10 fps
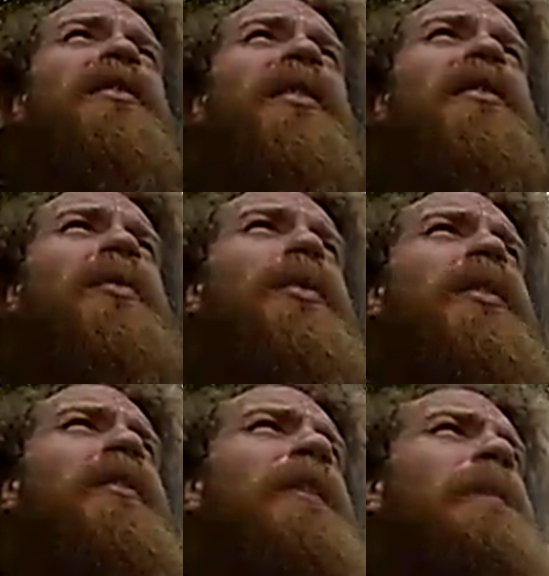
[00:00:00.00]
he says he
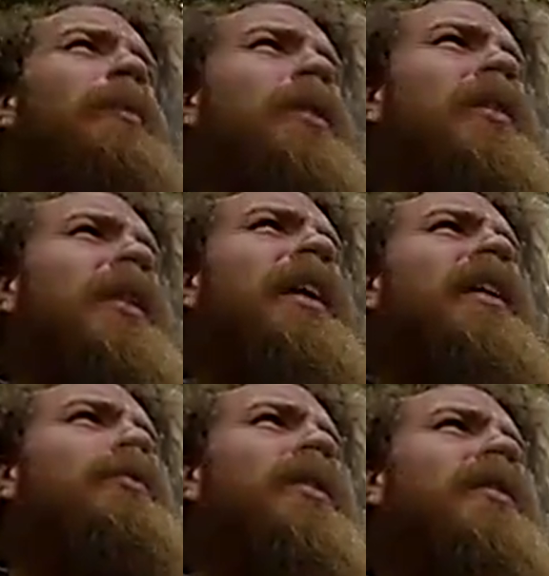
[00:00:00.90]
went to the
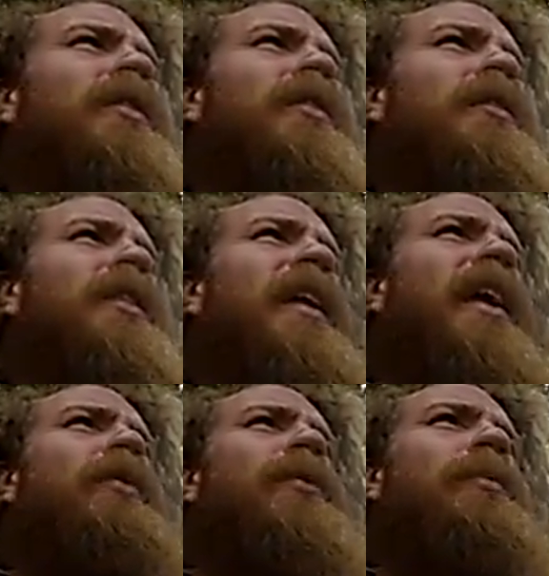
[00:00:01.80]
land with the
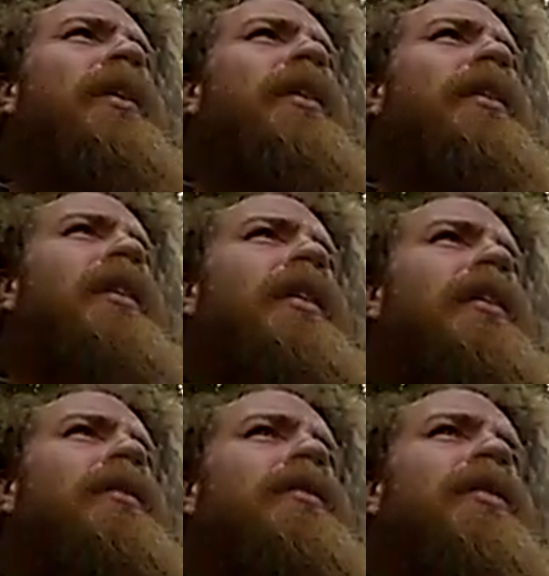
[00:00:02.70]
hairy men
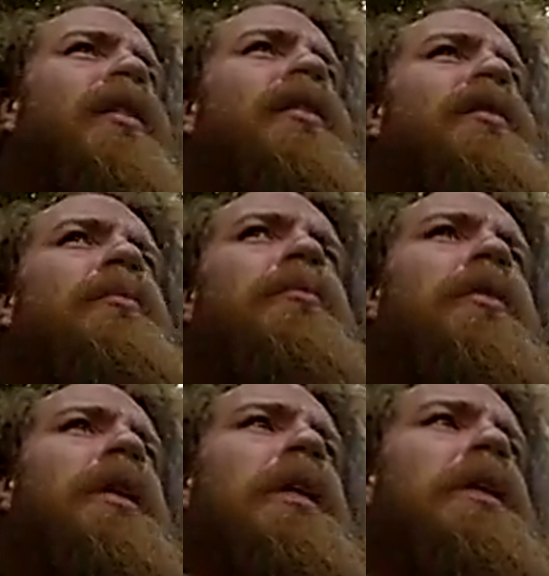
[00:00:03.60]
and taught them,
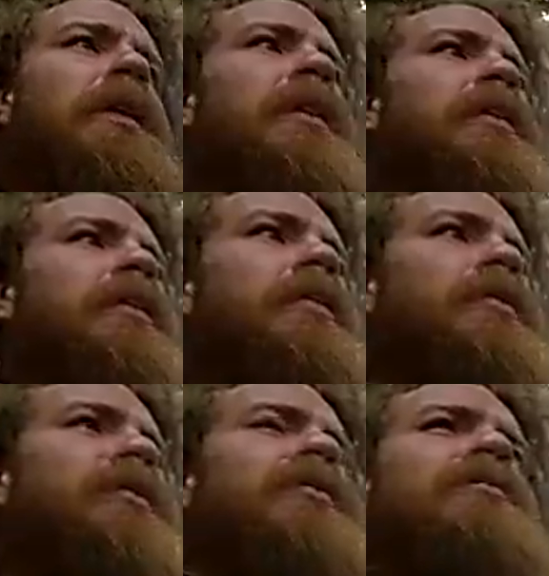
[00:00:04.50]

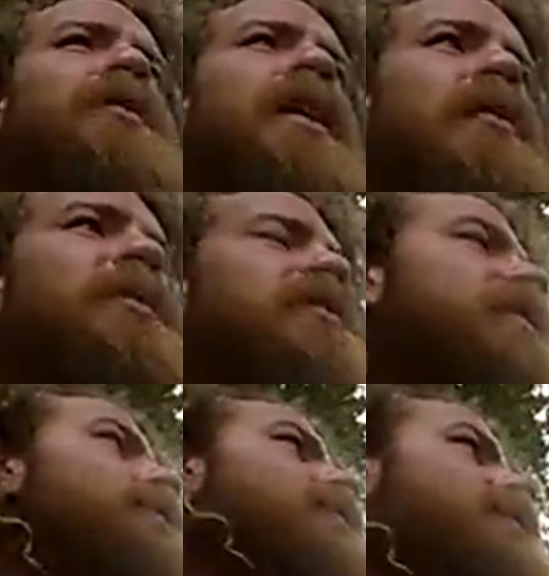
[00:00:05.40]
how to be
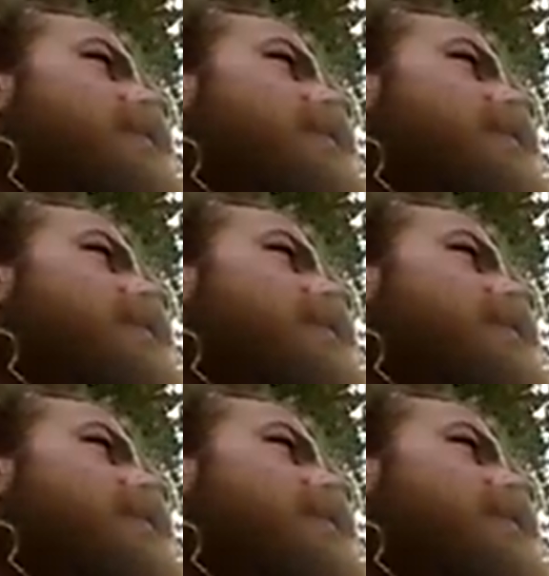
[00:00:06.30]
civil and